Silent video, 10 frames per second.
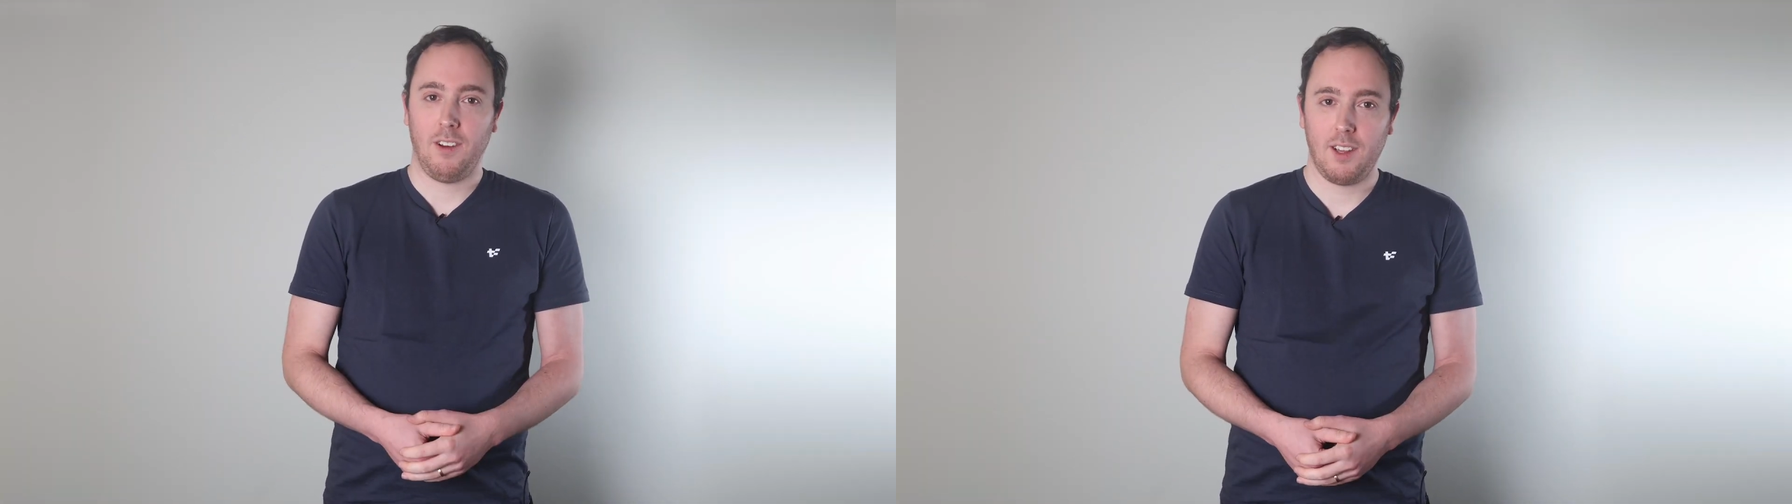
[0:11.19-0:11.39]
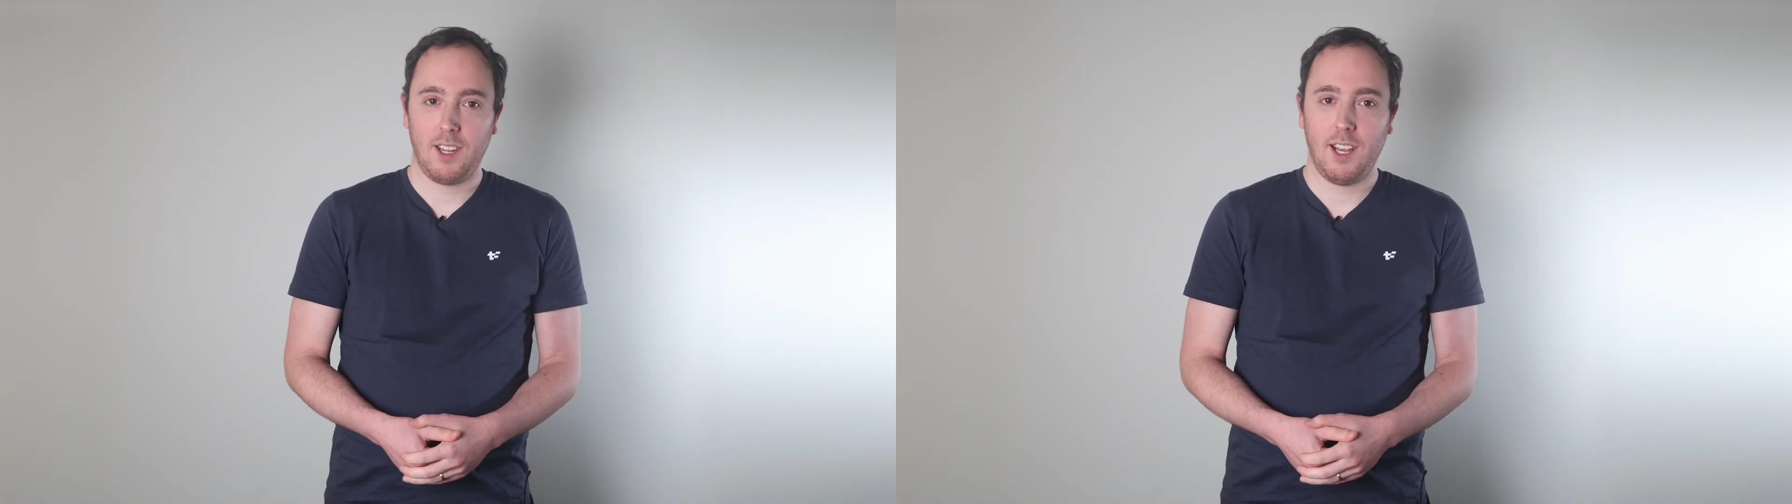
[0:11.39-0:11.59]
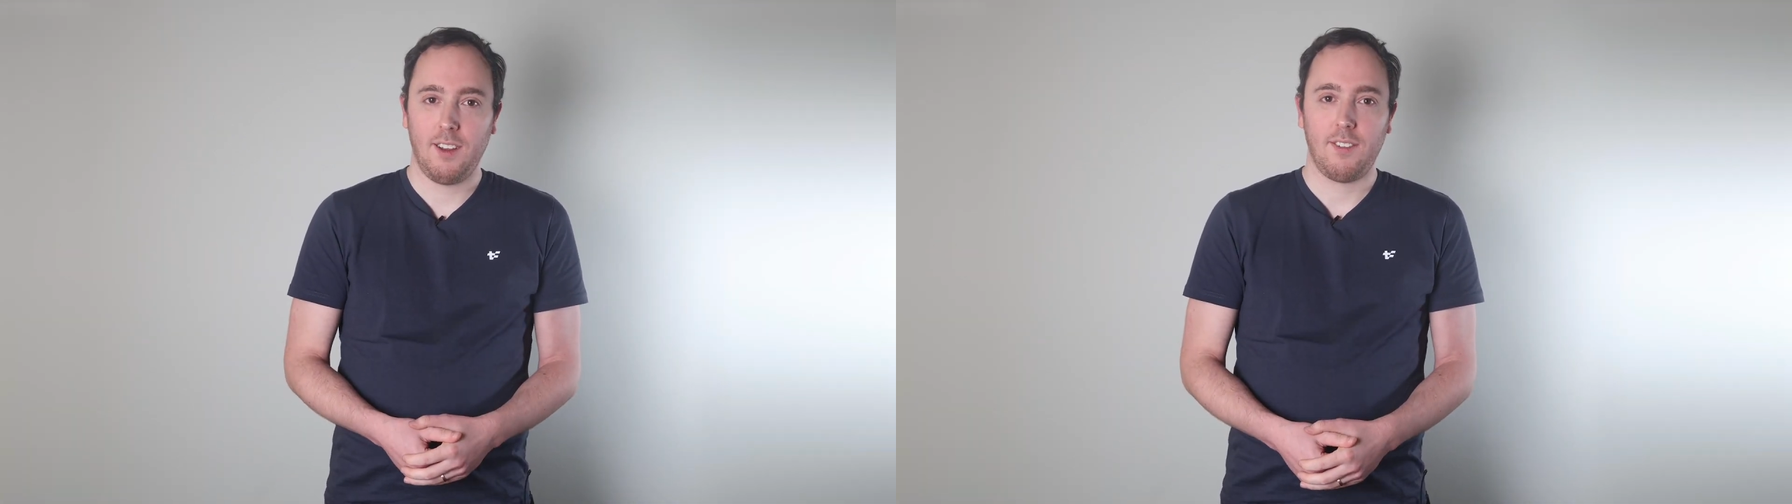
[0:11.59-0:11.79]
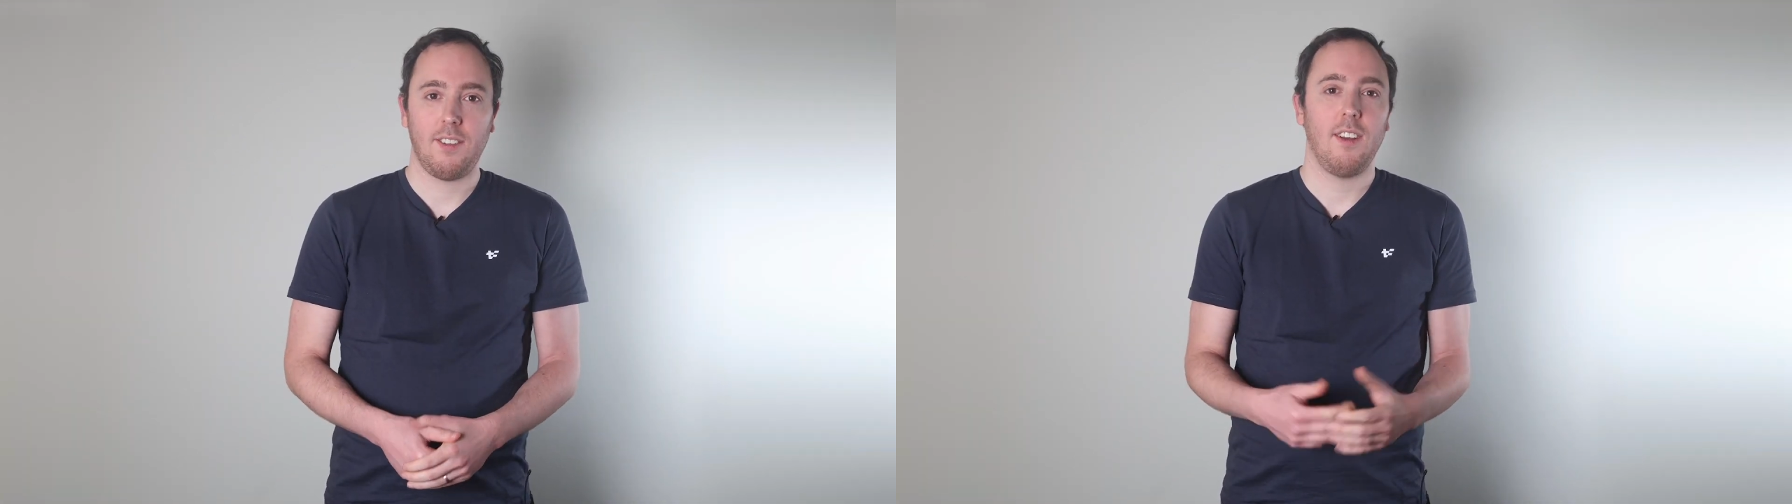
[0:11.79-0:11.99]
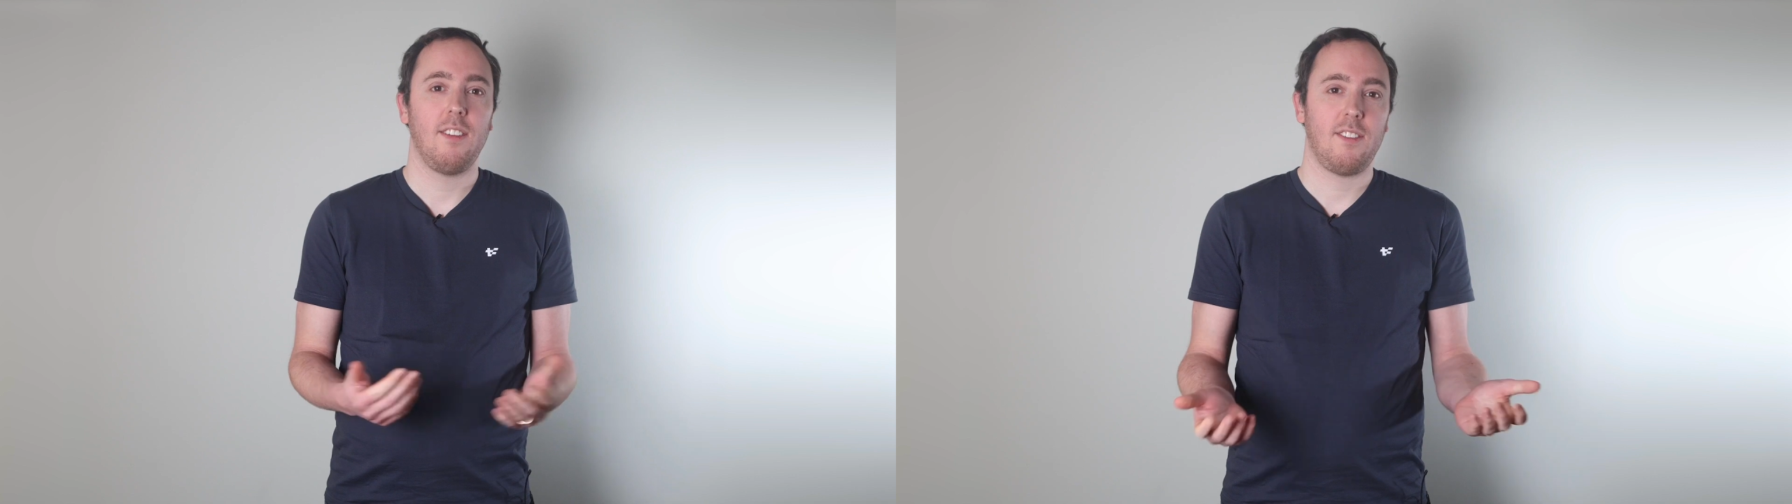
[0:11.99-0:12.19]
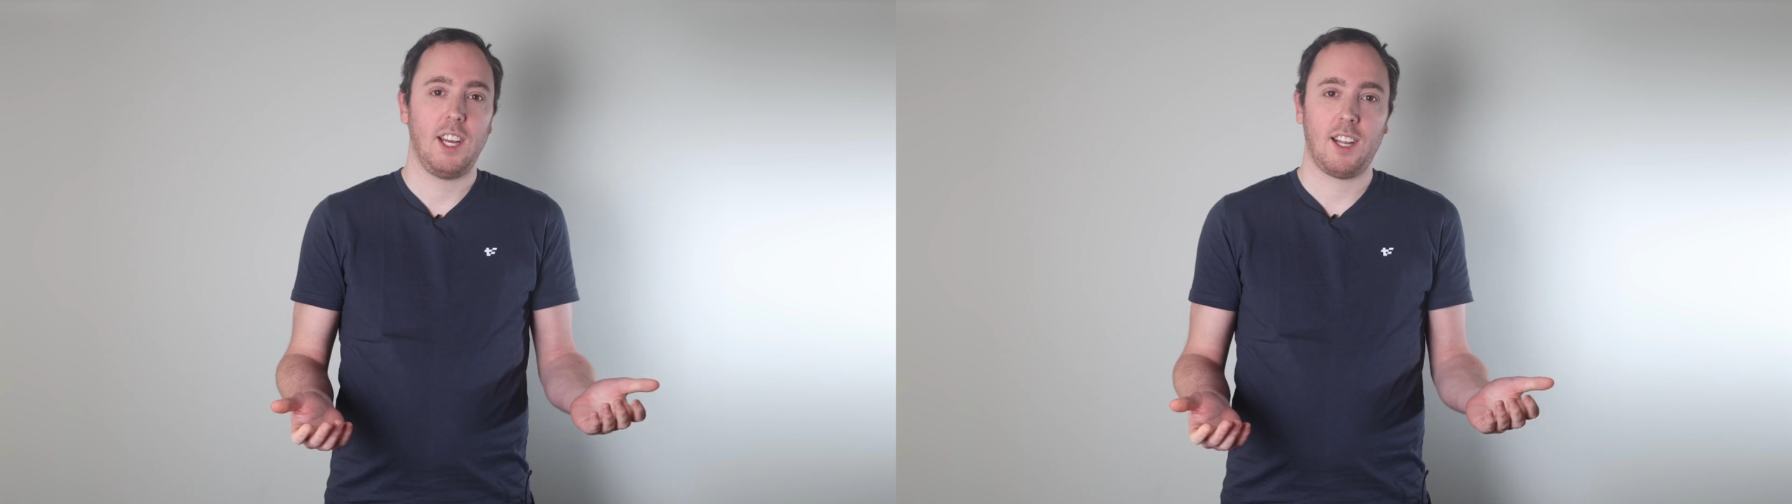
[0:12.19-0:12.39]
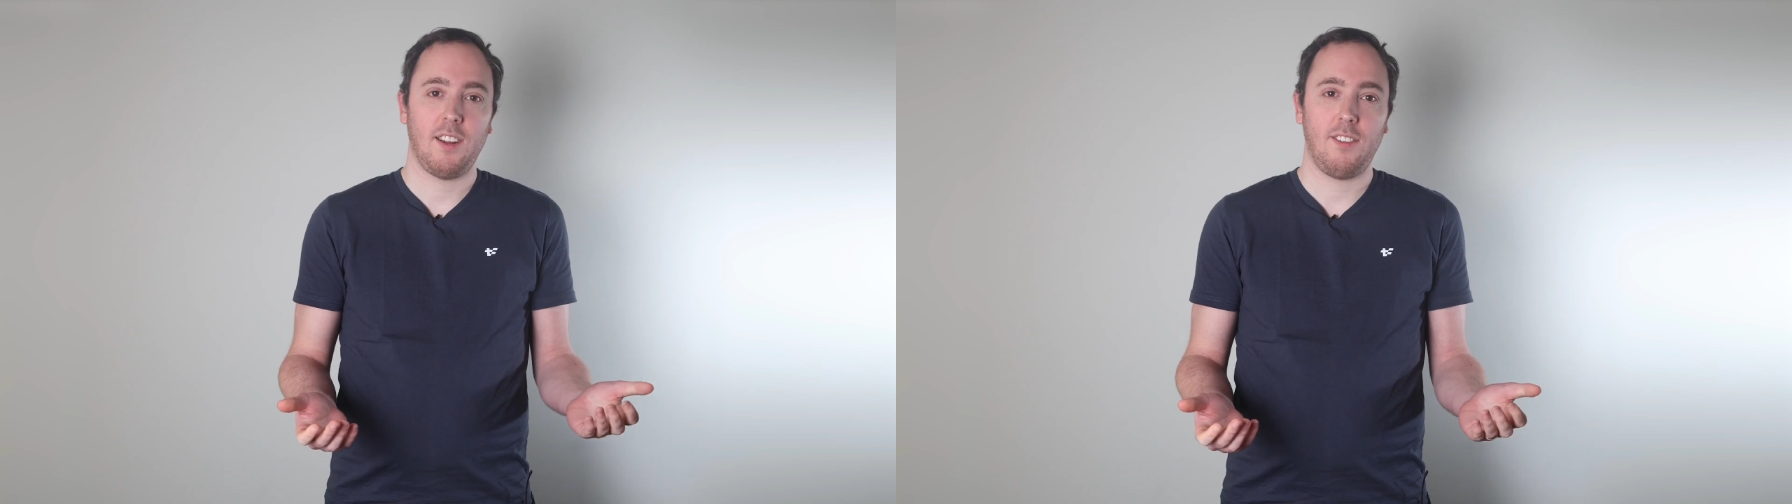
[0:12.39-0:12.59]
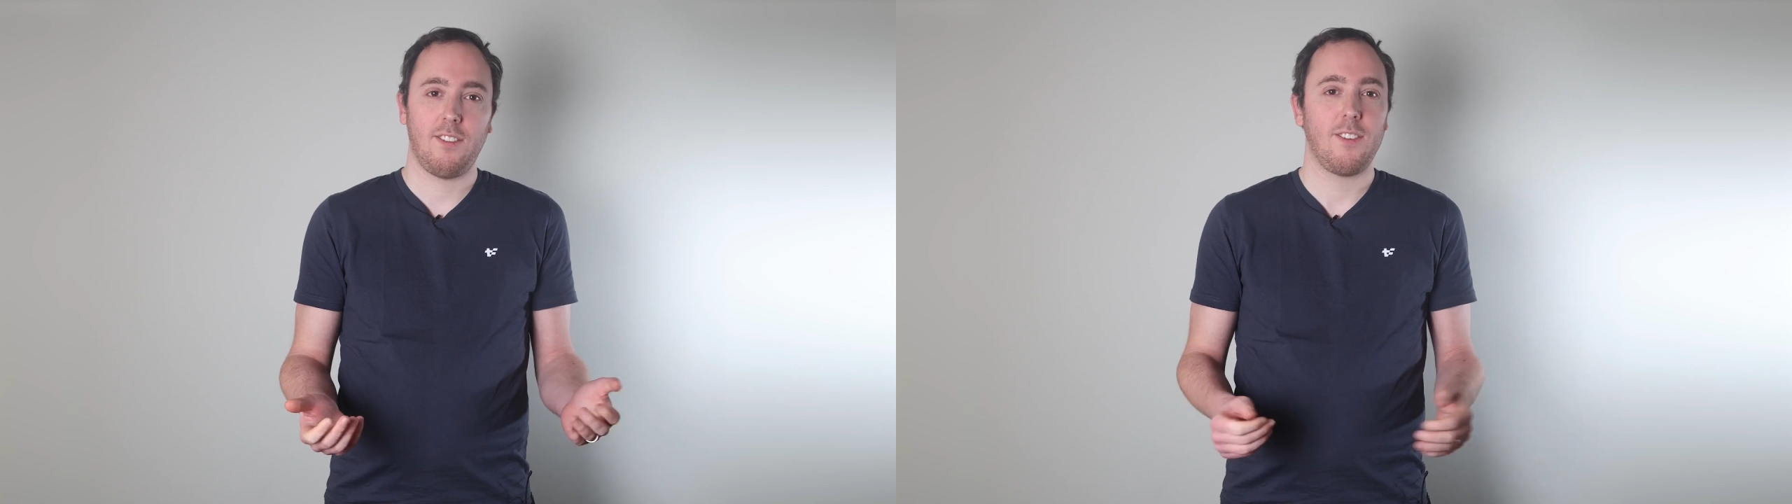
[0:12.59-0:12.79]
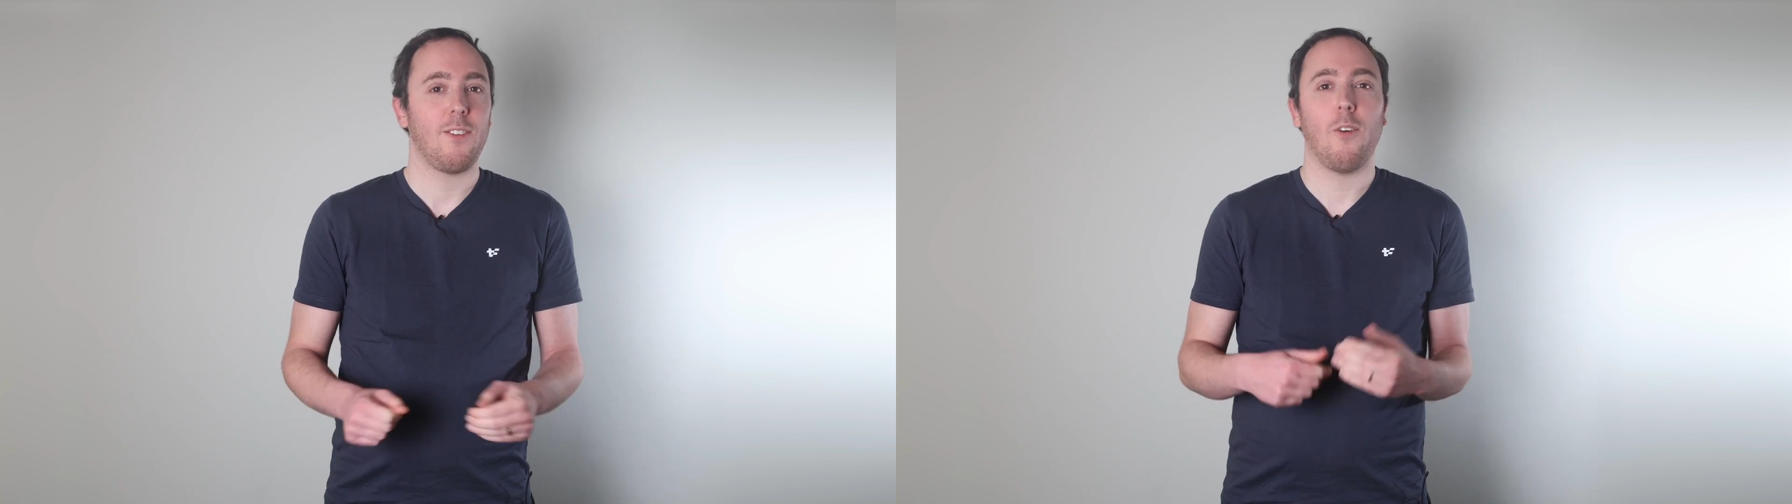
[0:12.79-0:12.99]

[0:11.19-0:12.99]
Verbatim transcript: holidays, sickness,